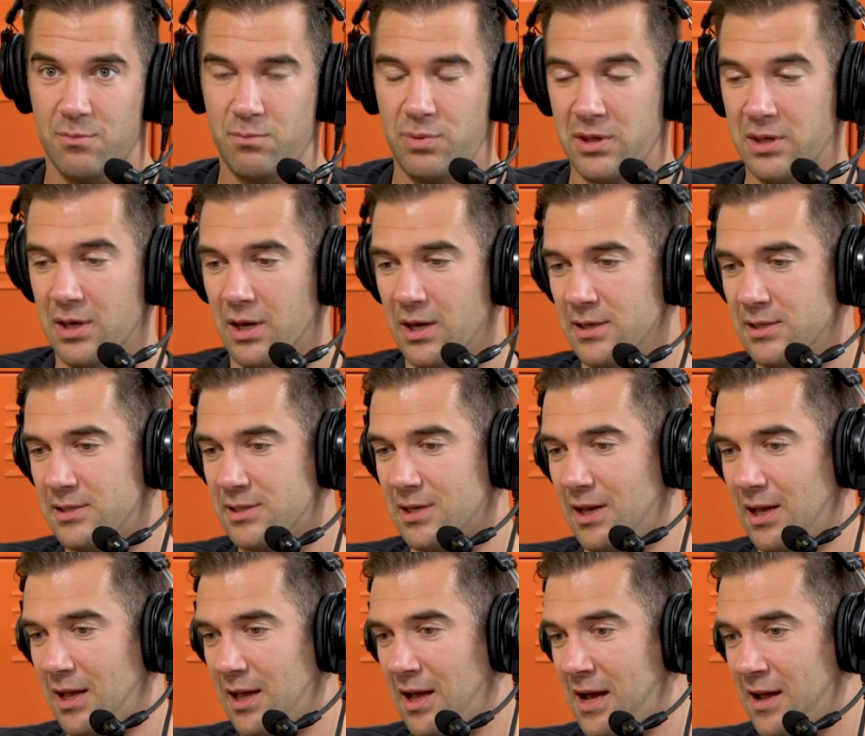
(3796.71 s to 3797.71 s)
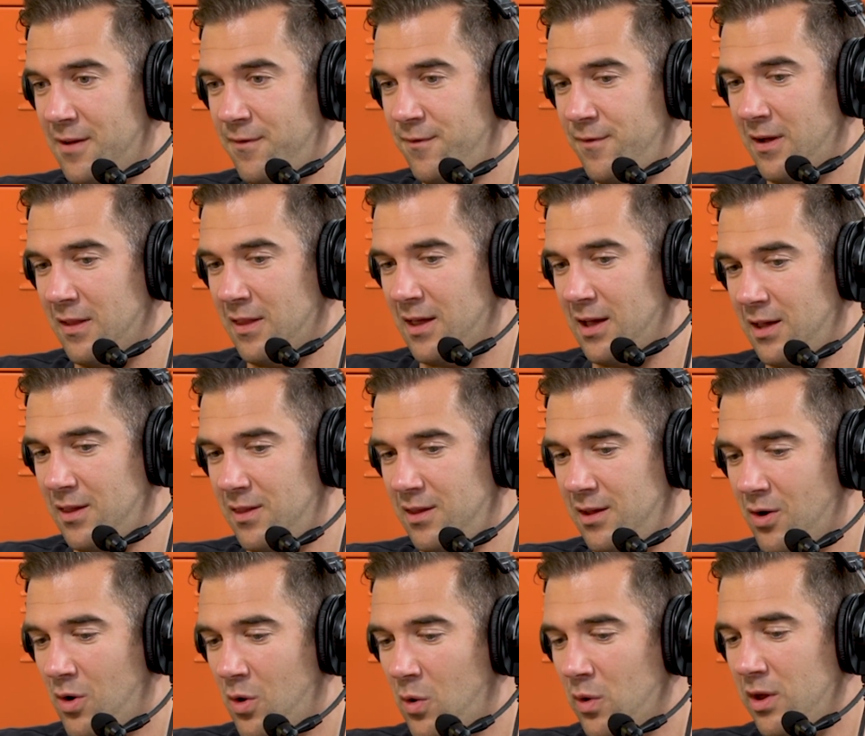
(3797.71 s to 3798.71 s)
because I felt like
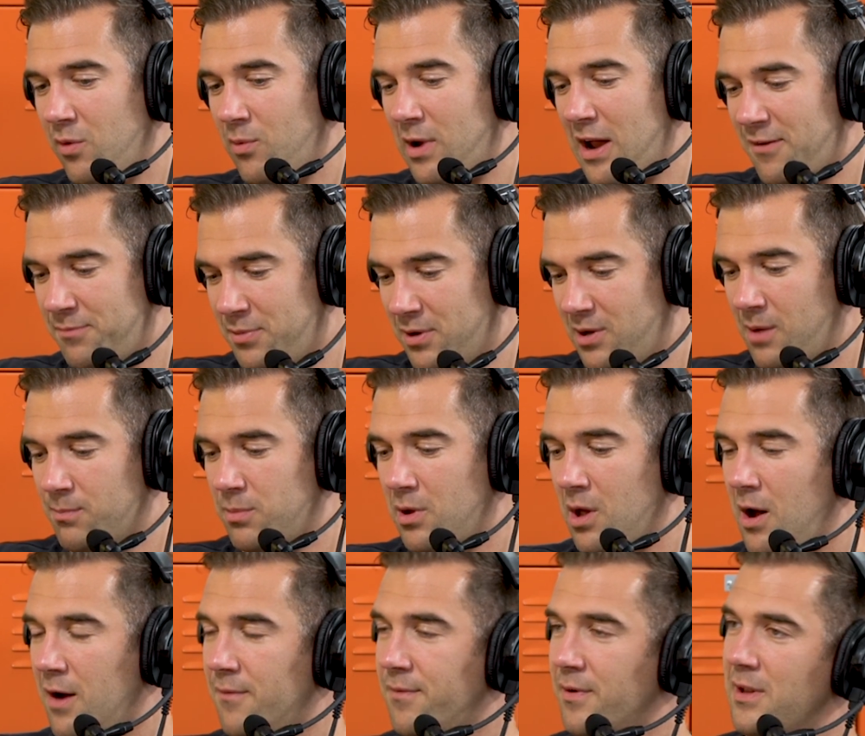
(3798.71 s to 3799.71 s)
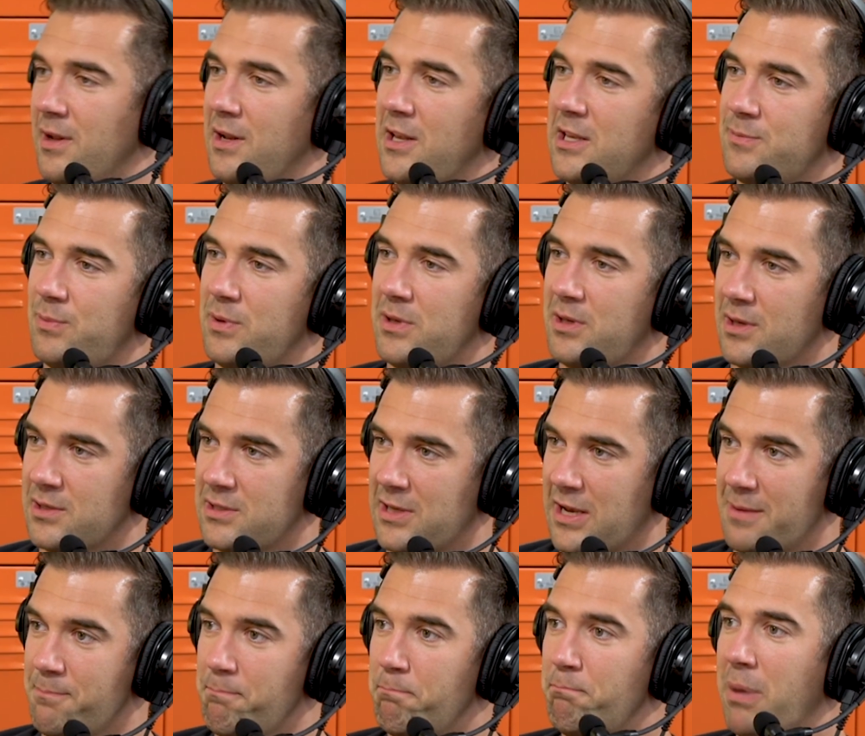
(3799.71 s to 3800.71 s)
the only way I've become confident is because
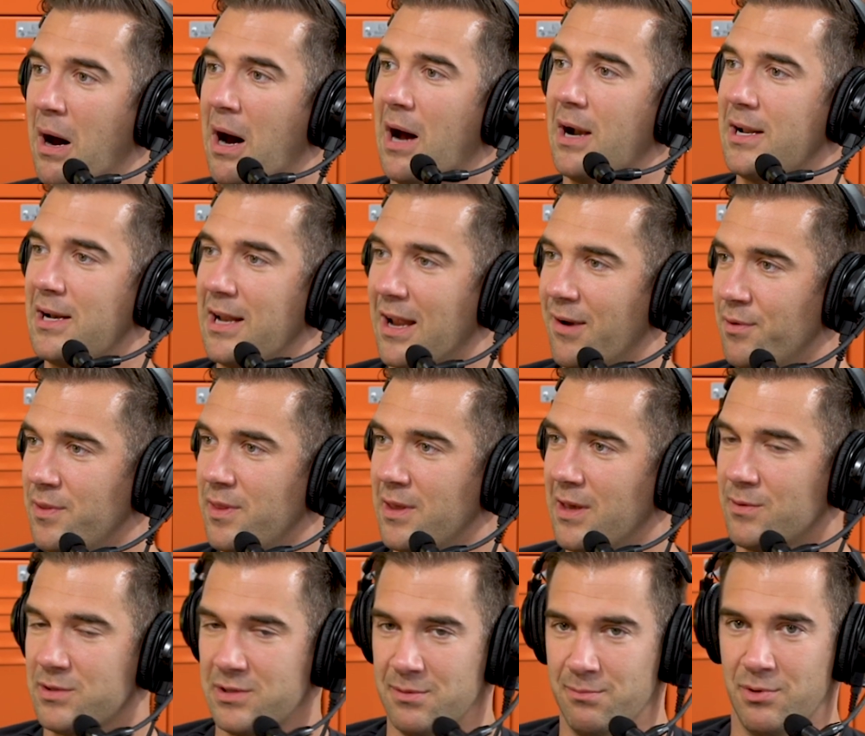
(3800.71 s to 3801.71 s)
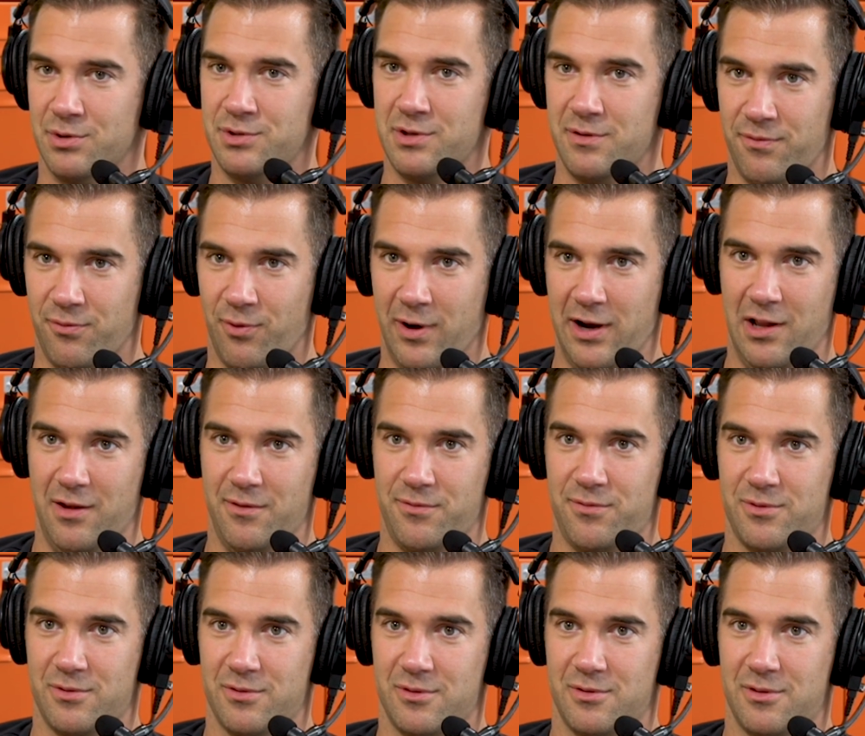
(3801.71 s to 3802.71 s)
I embodied everything I was the most afraid
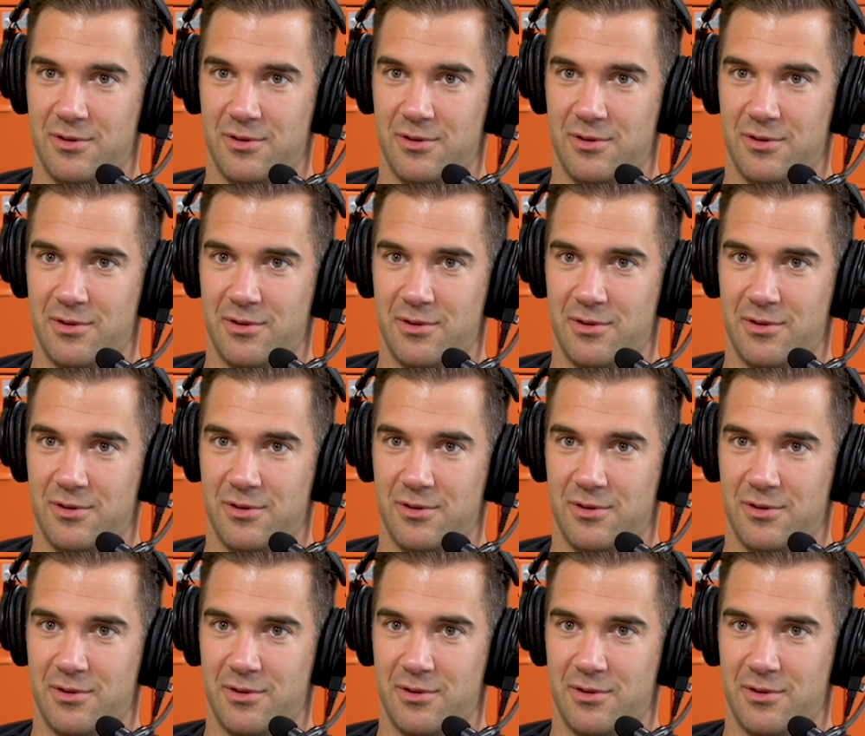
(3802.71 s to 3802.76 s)
of.